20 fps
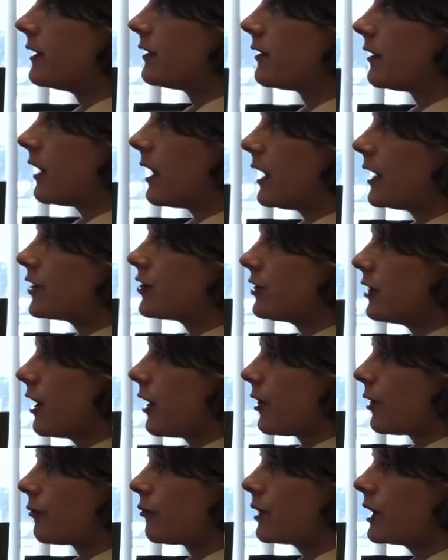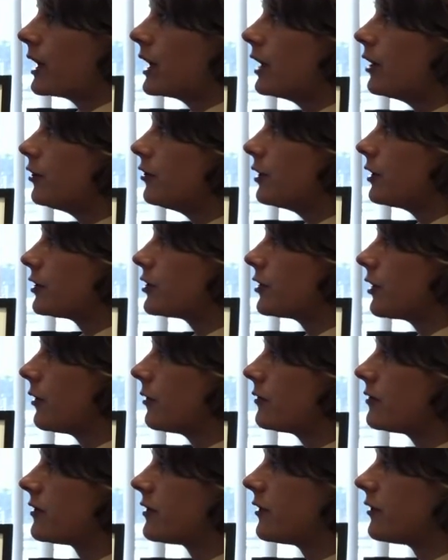Slide 3
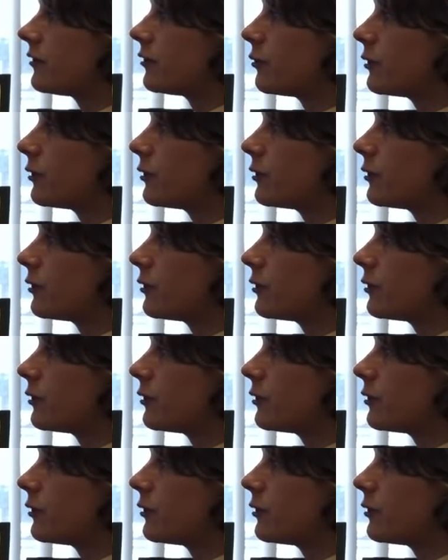shows the